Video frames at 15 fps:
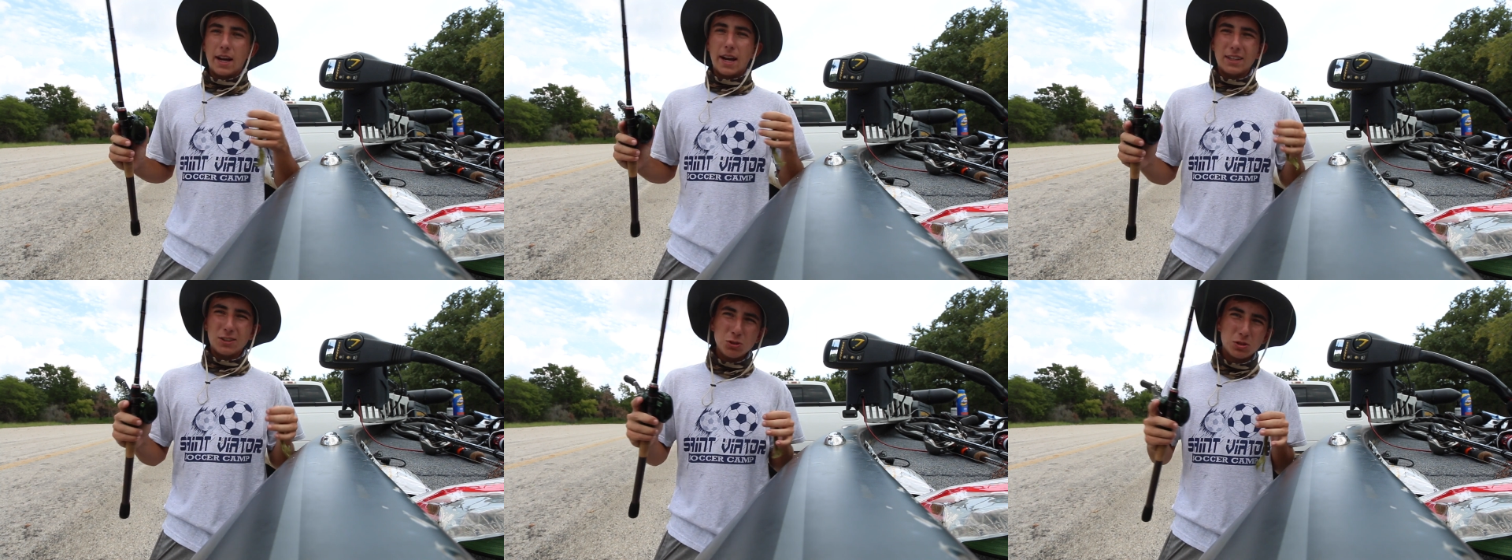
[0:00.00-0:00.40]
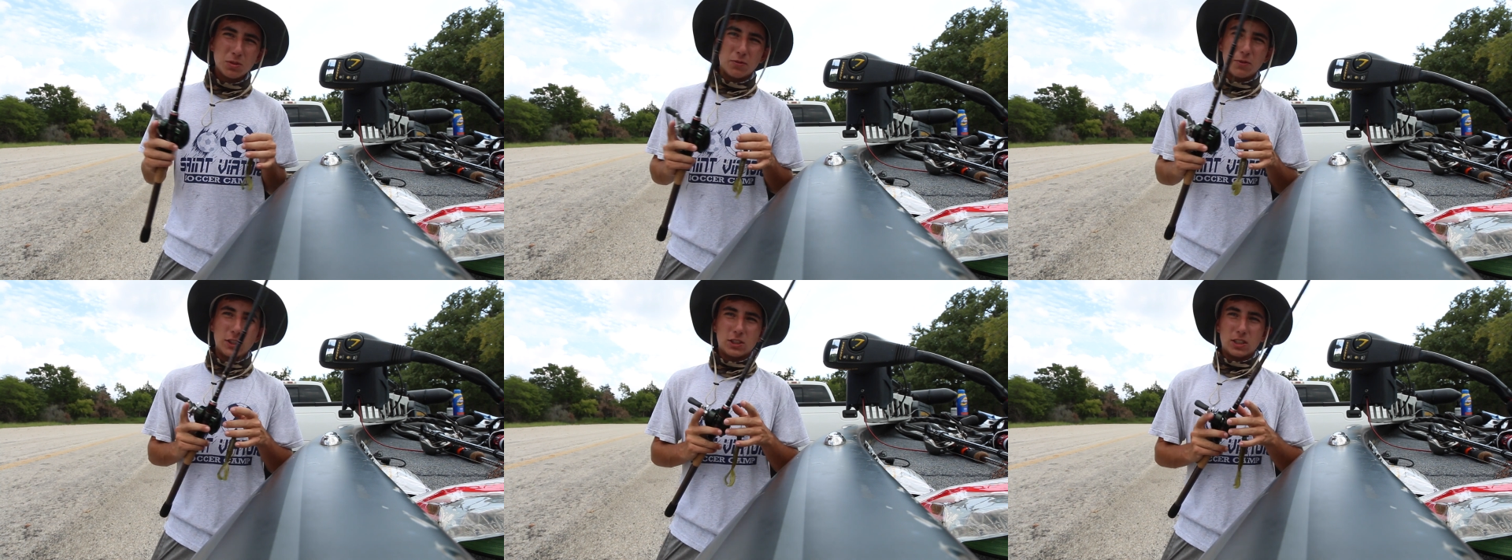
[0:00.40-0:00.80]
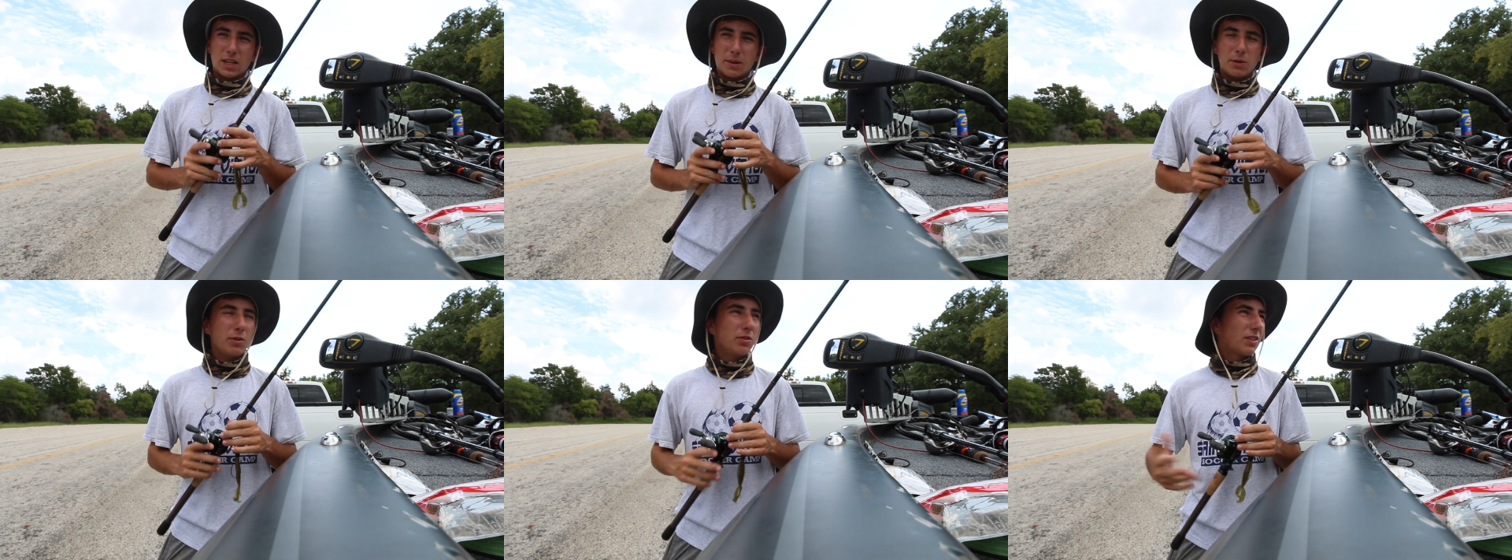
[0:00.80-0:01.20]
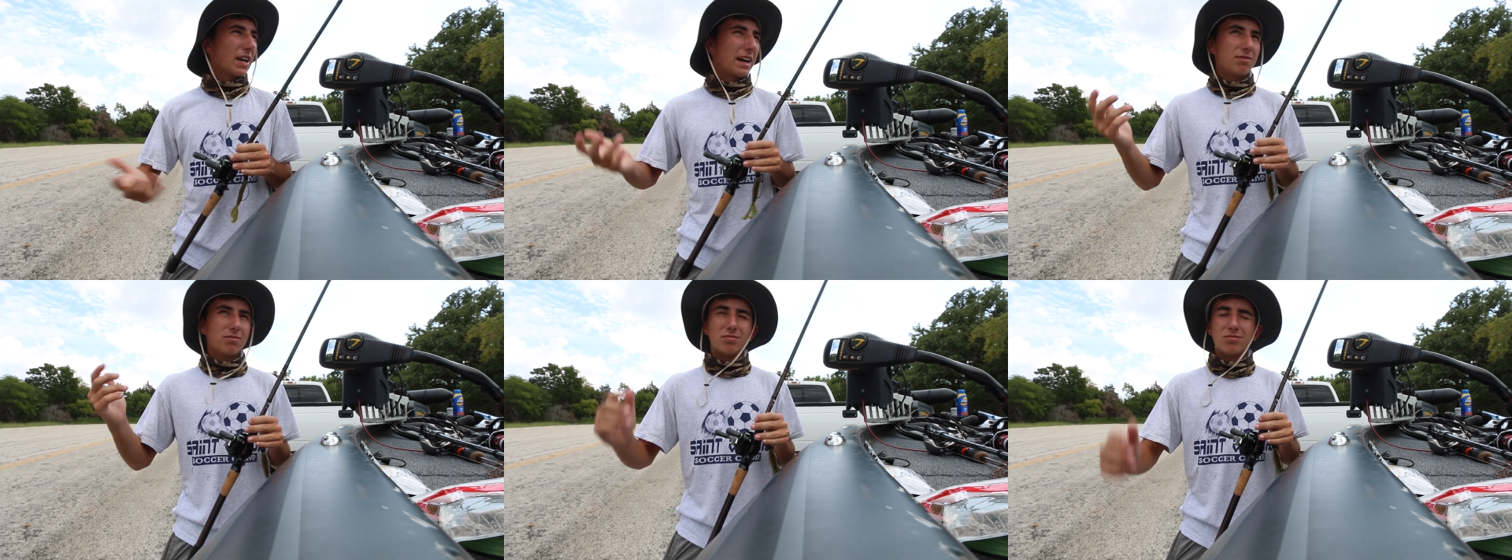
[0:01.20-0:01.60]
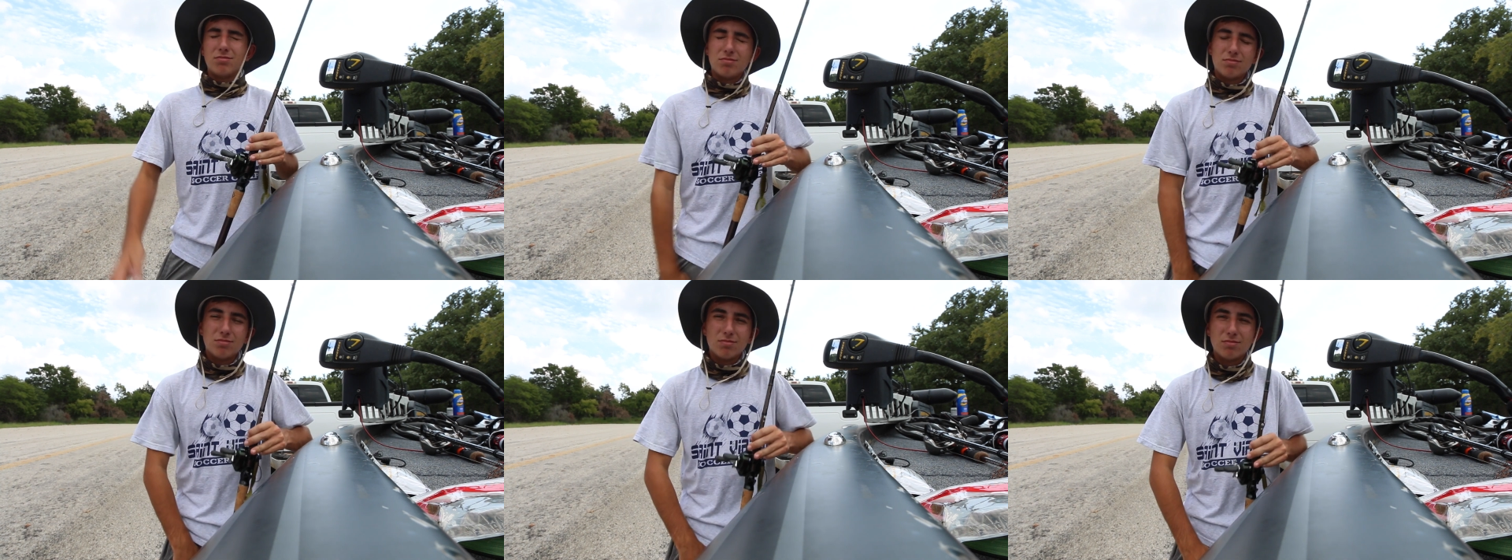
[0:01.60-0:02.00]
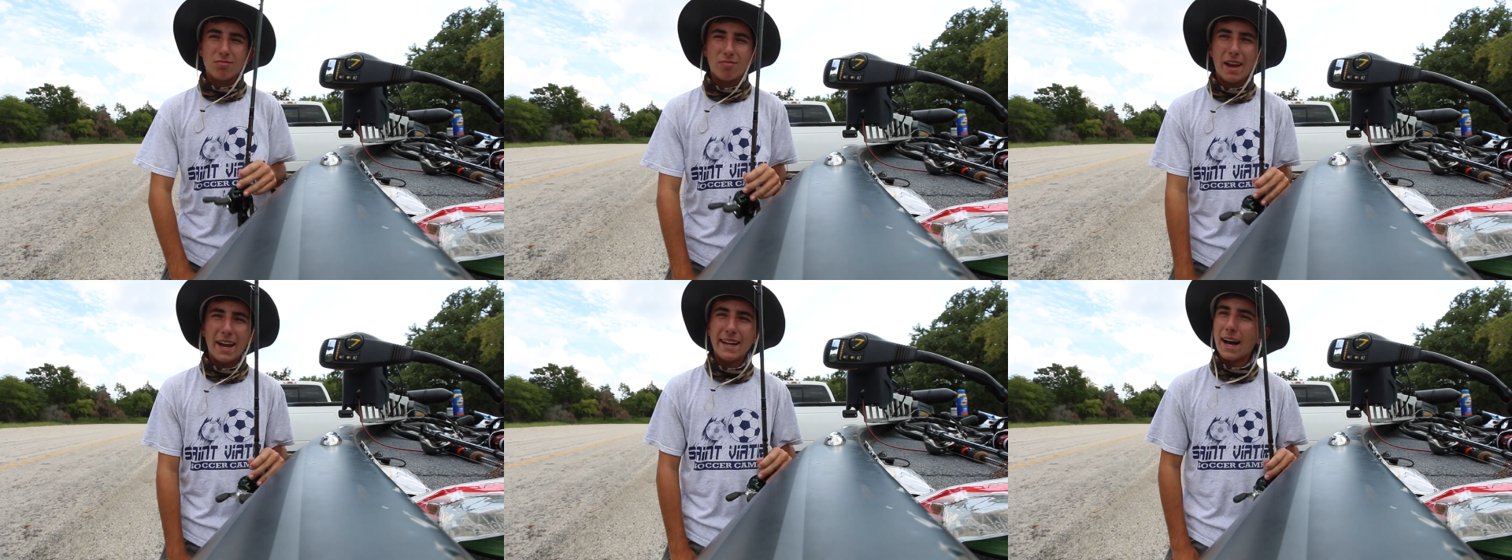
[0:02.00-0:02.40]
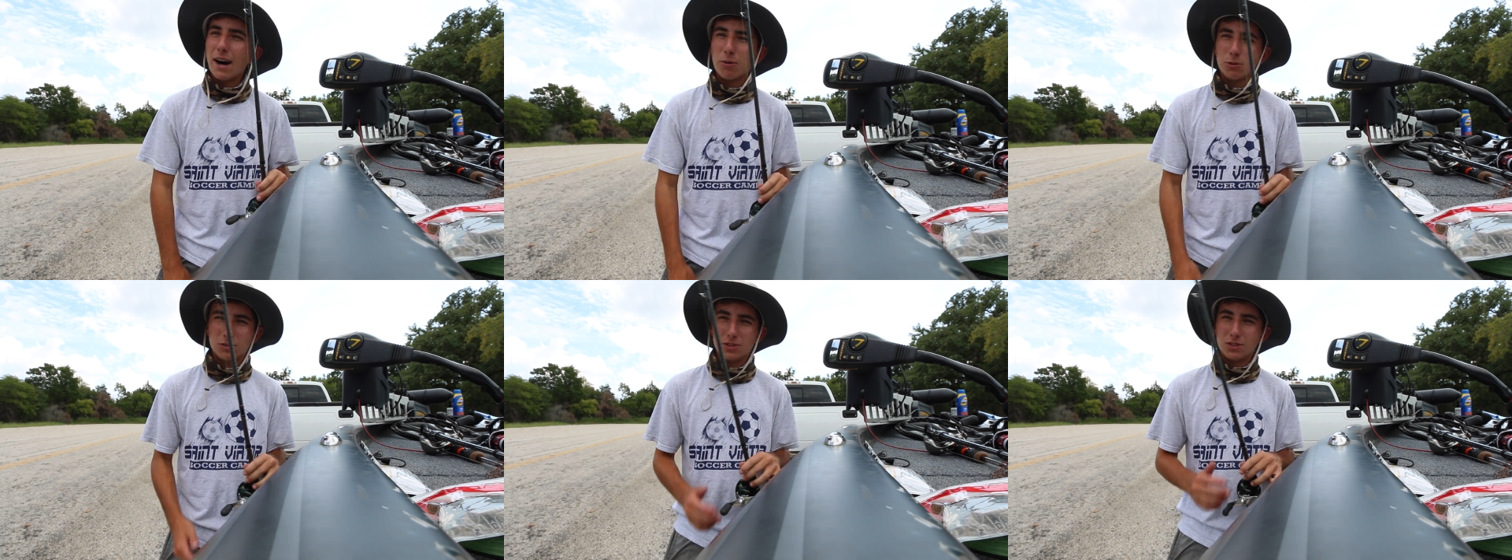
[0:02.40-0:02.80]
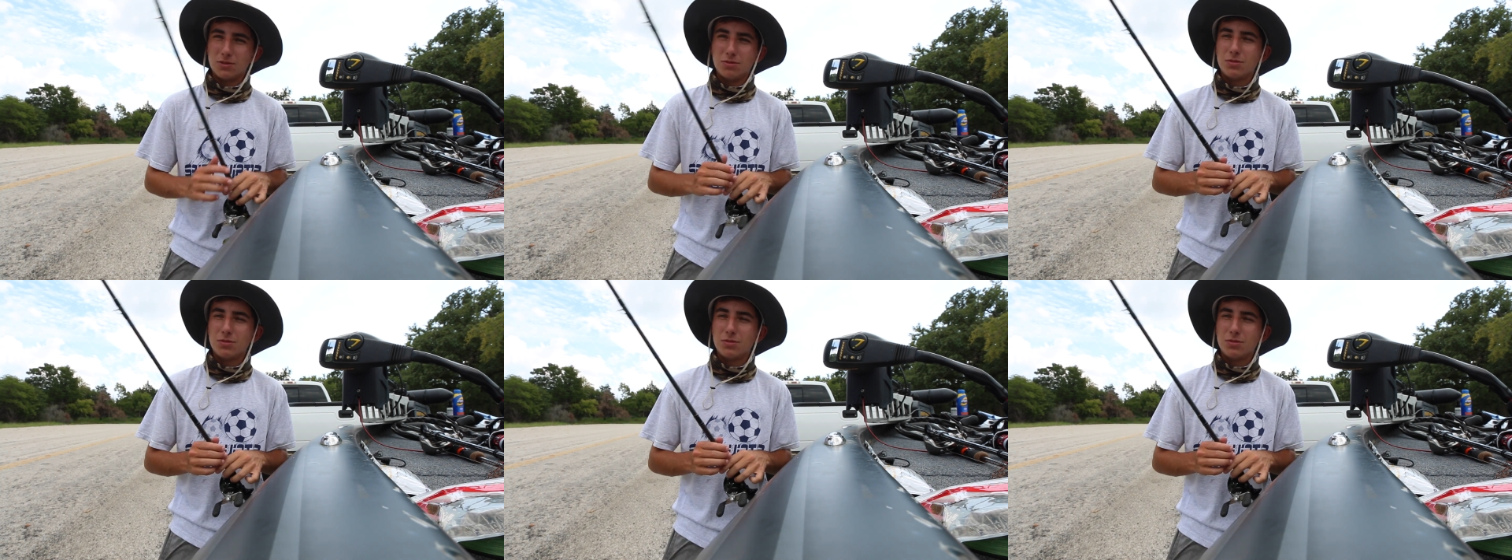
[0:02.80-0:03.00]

and do some fishing. I mean, we've got 8 hours